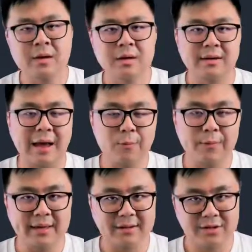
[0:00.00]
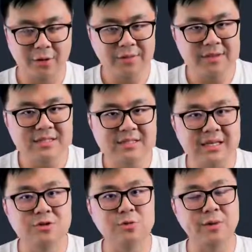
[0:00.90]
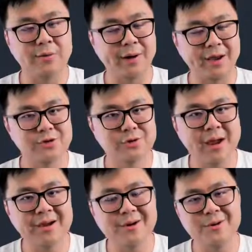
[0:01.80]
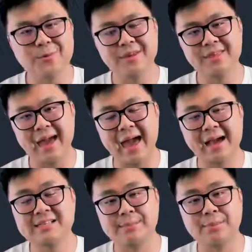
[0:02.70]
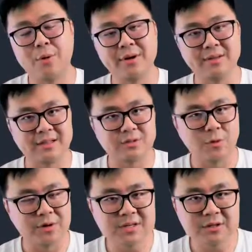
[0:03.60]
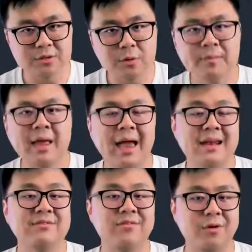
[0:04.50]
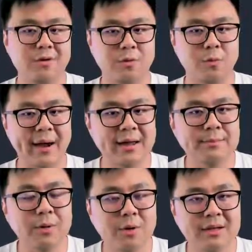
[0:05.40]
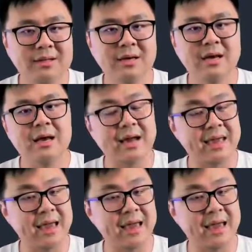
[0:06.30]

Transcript: Now we can turn this into a right triangle with a x component that's horizontal and a vertical y component. Again,